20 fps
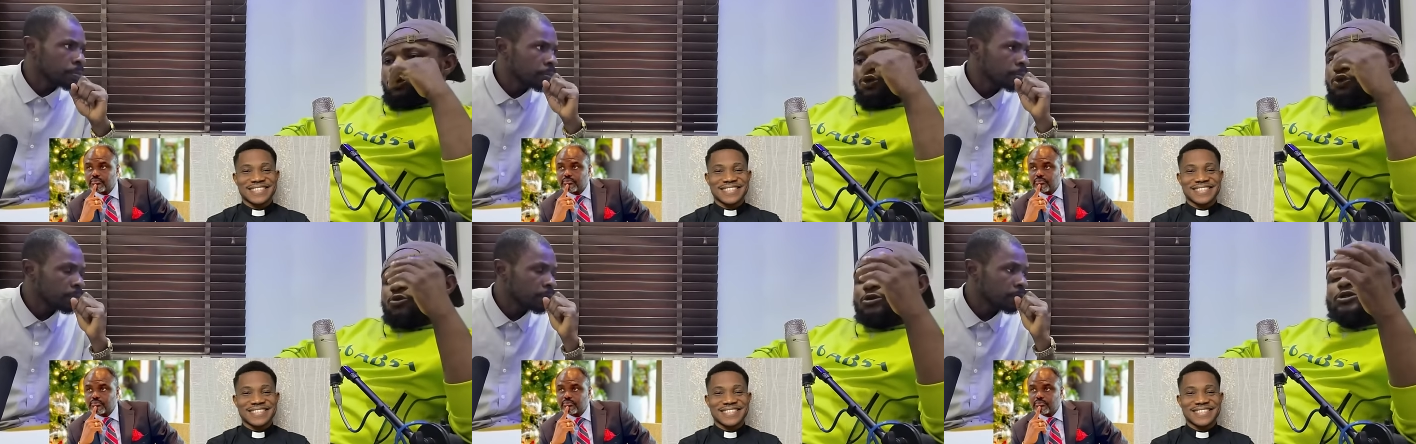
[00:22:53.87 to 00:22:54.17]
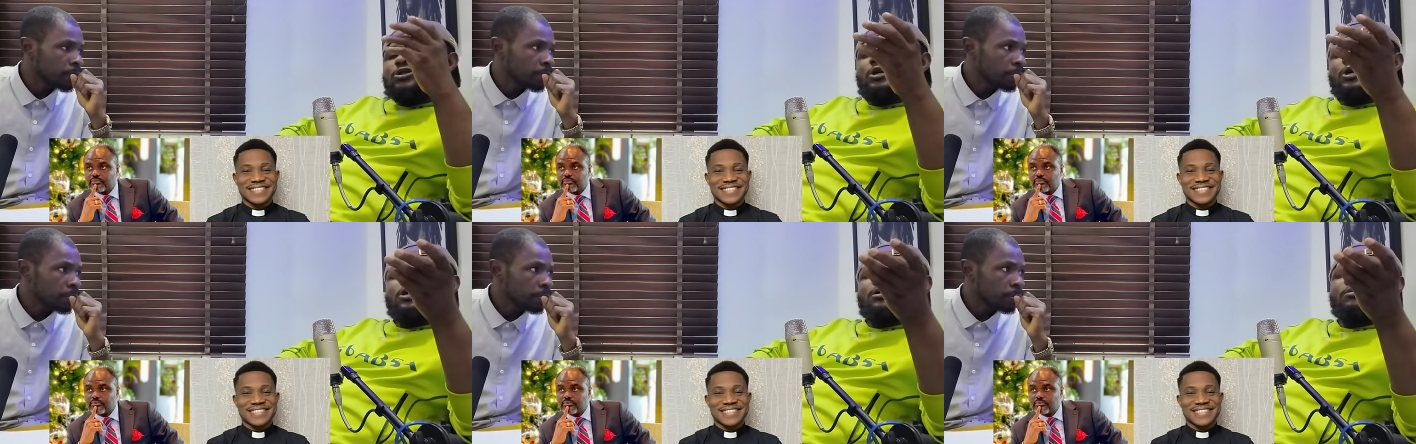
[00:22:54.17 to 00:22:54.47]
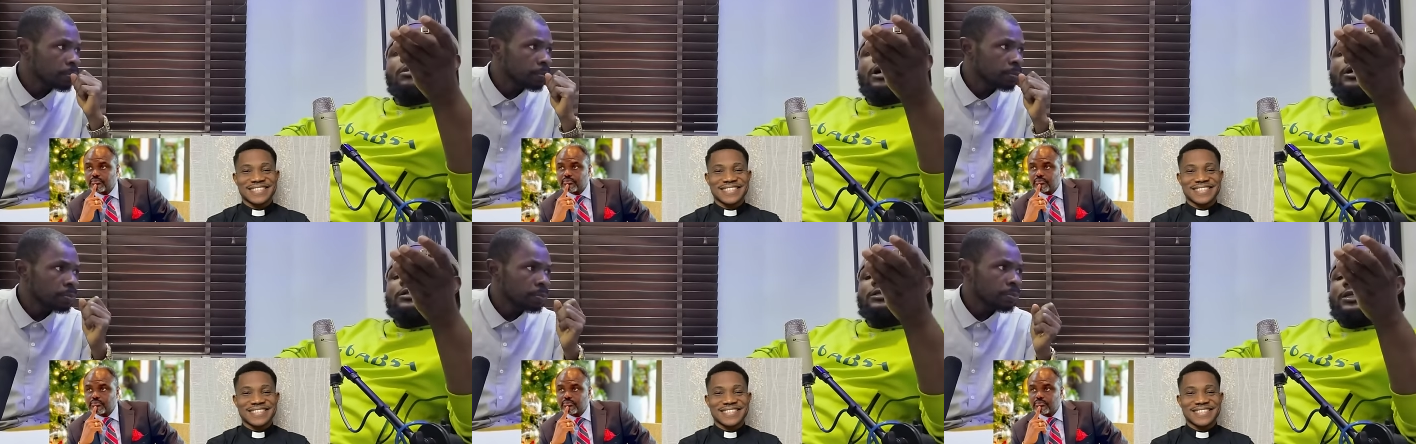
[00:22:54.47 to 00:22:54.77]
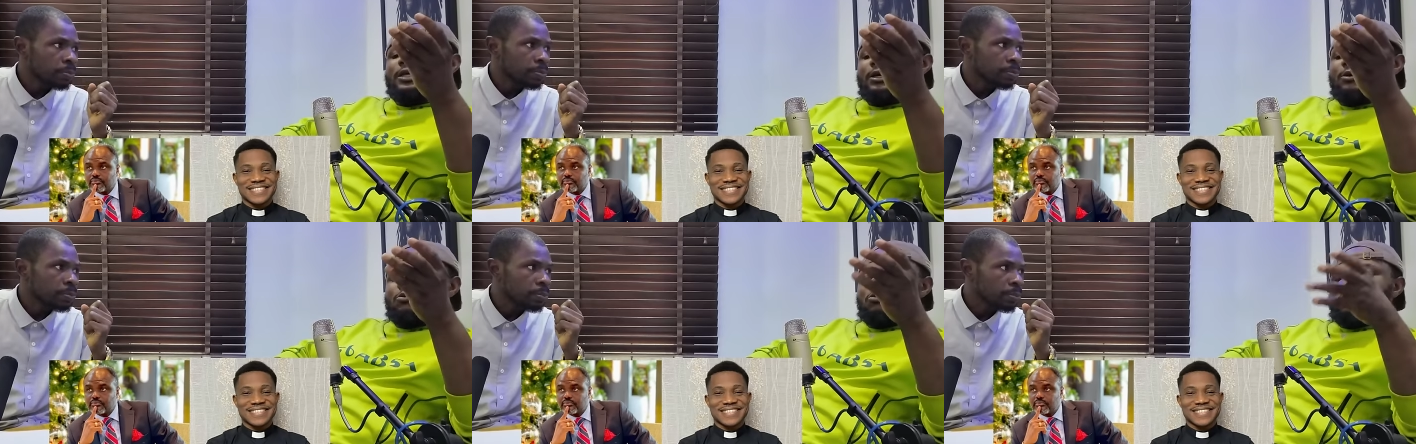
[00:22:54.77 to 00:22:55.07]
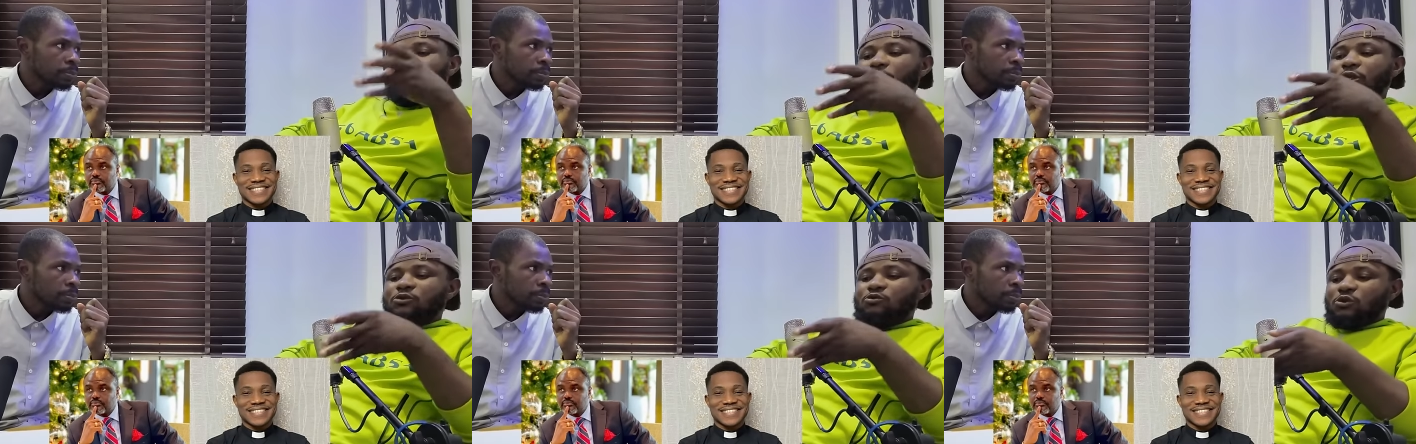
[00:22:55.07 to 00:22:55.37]
Speaker 1: You know, we talk about uh,
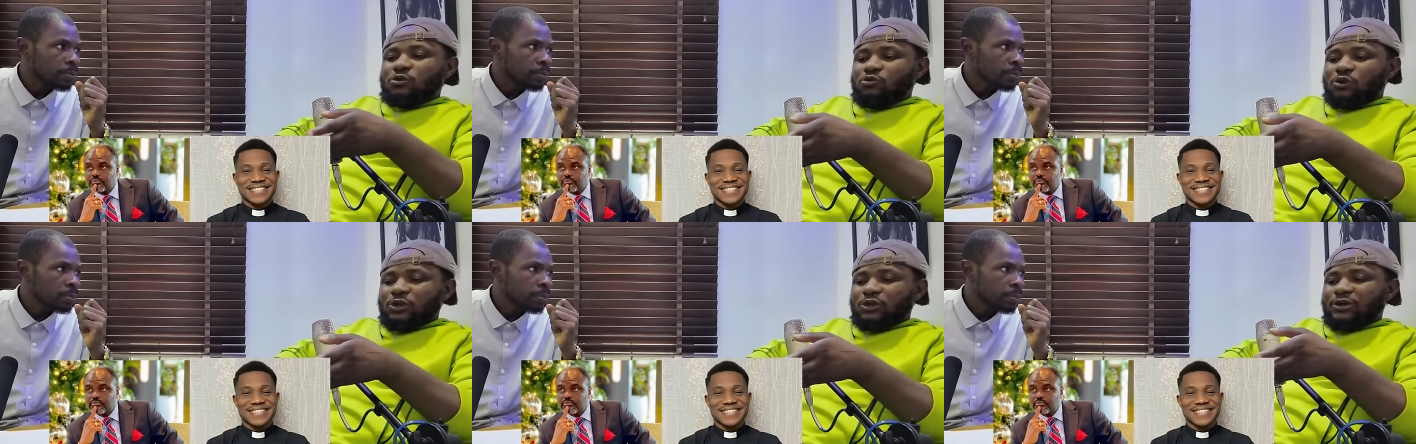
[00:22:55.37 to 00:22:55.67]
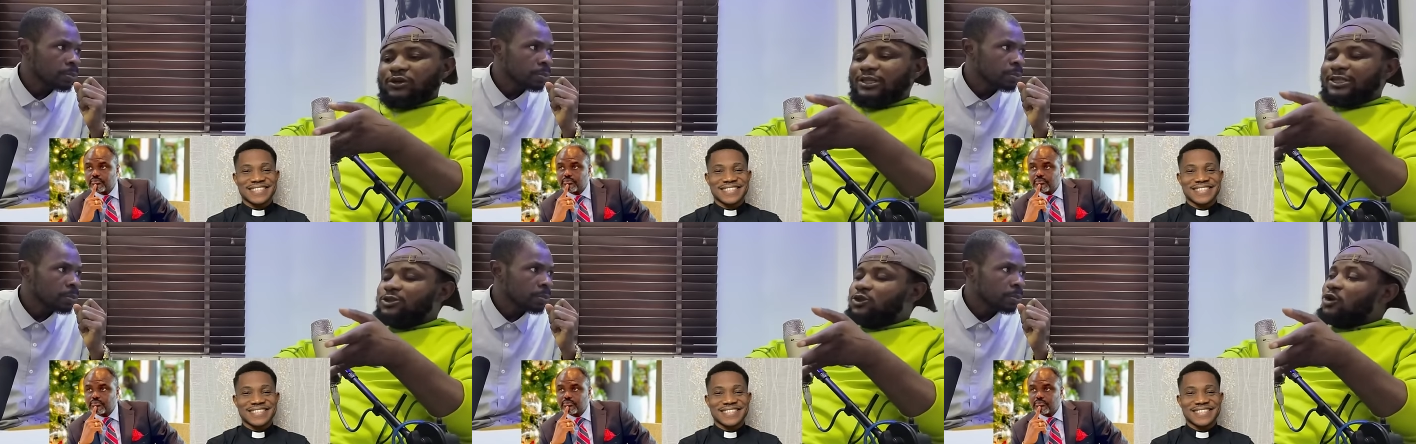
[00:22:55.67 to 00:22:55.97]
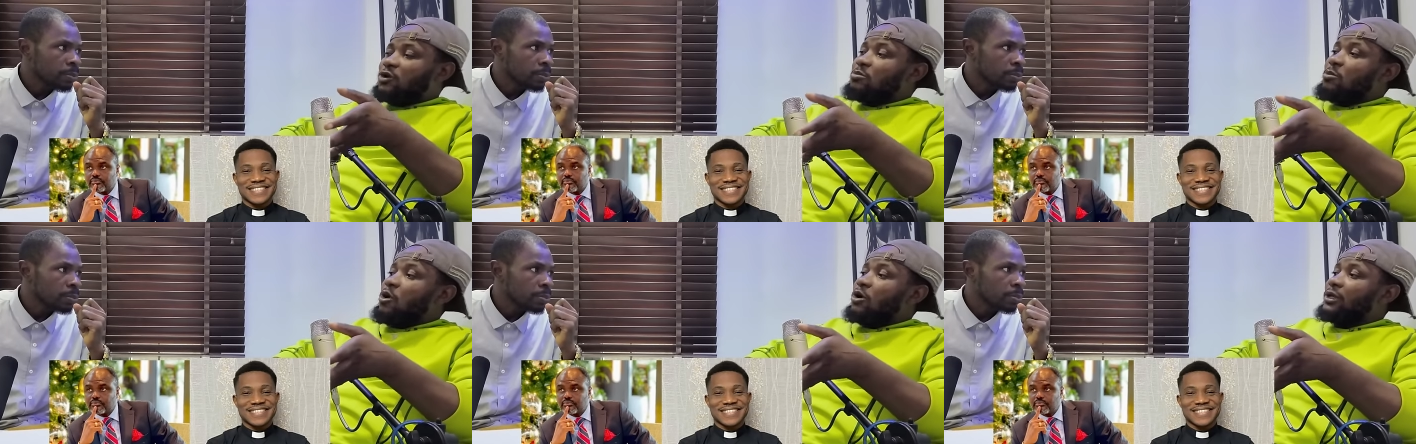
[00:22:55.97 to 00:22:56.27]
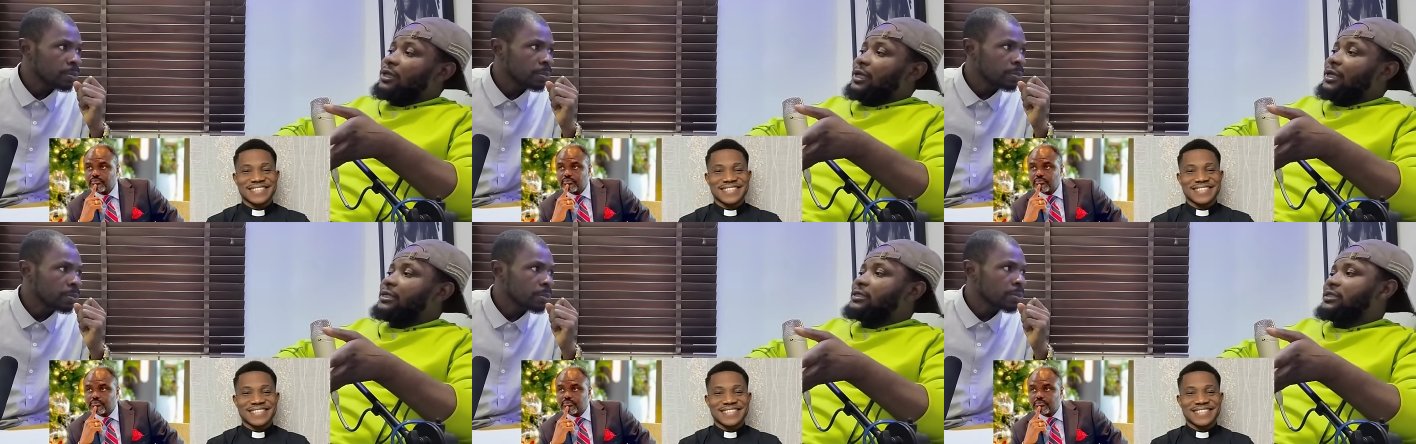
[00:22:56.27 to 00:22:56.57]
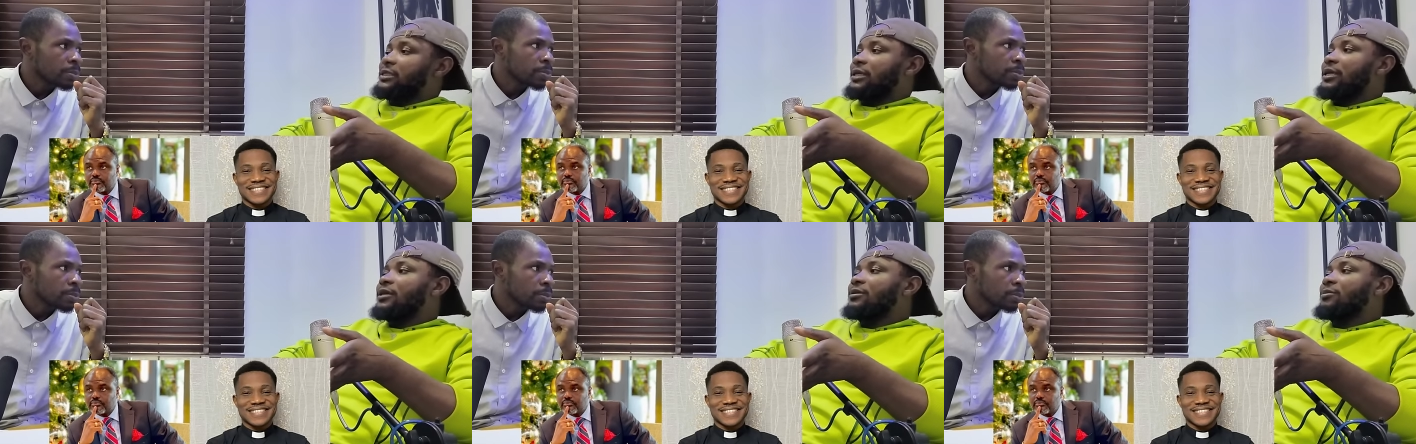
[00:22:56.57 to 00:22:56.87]
we we don't really talk more on
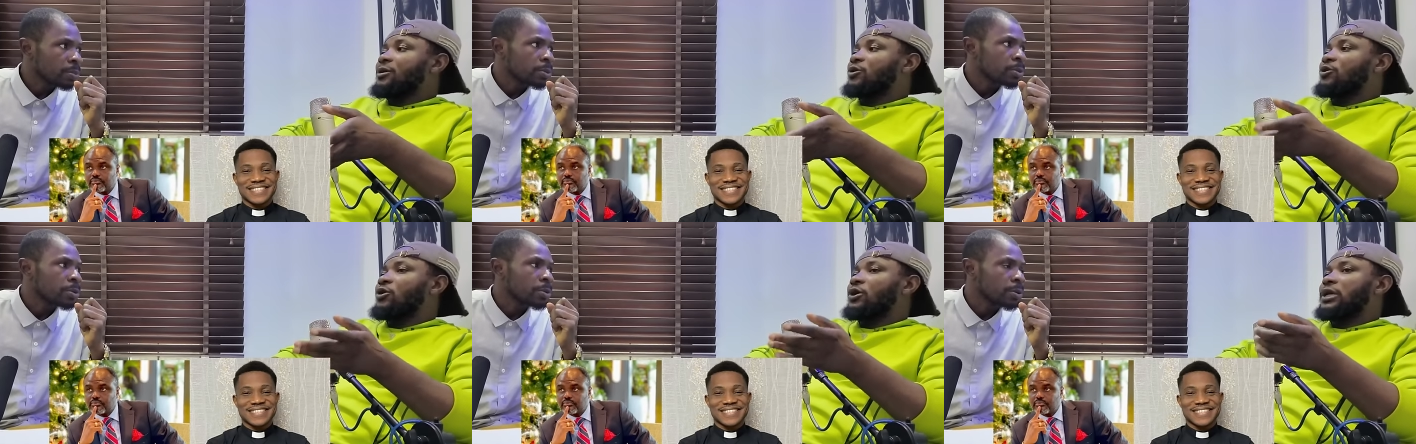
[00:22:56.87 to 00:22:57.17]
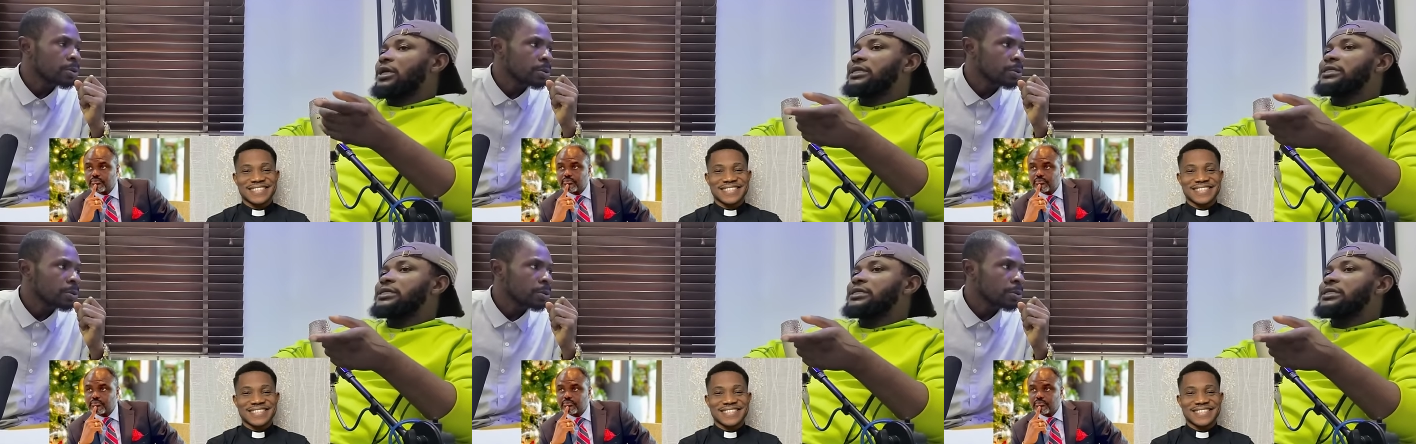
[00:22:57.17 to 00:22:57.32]
Eze because yeah.